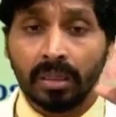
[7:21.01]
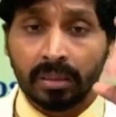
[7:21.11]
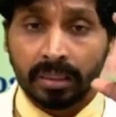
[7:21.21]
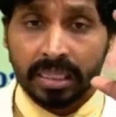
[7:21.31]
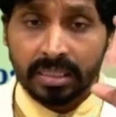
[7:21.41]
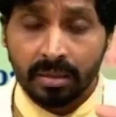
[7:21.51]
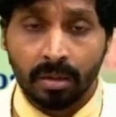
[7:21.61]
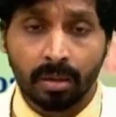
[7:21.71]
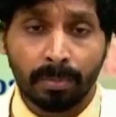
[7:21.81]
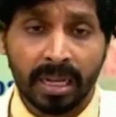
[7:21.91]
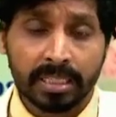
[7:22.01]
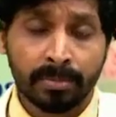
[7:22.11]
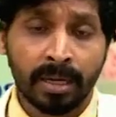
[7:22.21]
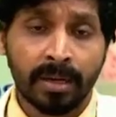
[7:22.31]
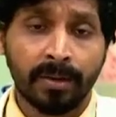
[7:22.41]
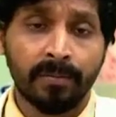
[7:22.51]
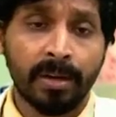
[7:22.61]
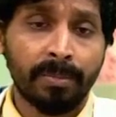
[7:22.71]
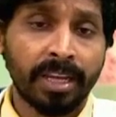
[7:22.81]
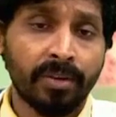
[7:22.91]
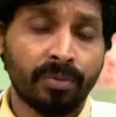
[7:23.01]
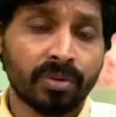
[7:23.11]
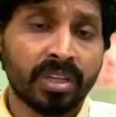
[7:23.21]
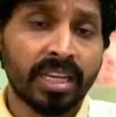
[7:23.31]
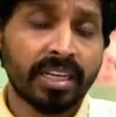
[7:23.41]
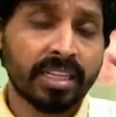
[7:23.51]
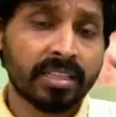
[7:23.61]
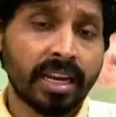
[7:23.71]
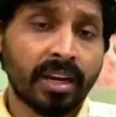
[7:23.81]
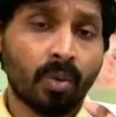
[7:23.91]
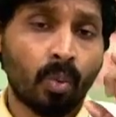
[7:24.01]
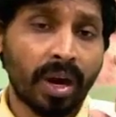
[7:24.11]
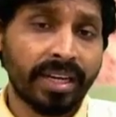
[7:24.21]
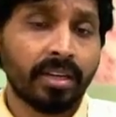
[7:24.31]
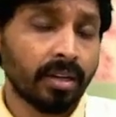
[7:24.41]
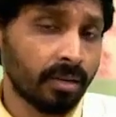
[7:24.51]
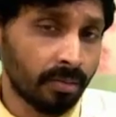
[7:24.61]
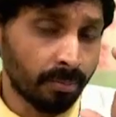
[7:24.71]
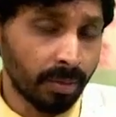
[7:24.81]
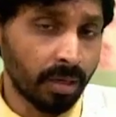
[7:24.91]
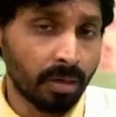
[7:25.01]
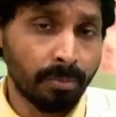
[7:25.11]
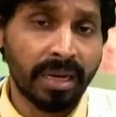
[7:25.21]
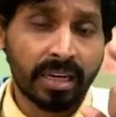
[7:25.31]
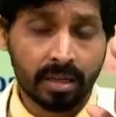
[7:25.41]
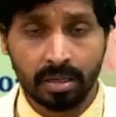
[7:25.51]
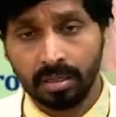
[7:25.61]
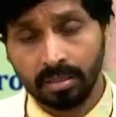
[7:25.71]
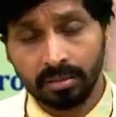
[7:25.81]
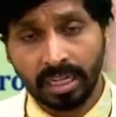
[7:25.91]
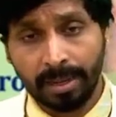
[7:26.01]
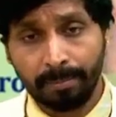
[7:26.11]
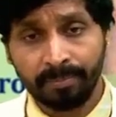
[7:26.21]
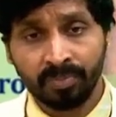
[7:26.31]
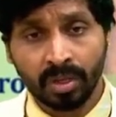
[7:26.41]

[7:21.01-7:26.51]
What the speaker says: their plasma will be, if you see, it is like white milk type.